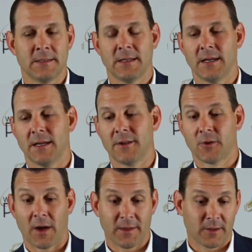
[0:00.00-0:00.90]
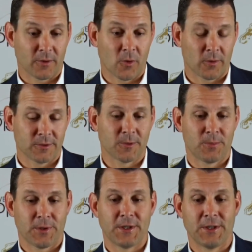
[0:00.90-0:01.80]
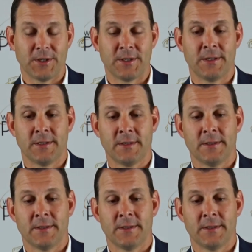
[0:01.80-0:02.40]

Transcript: I think their corners are pretty good,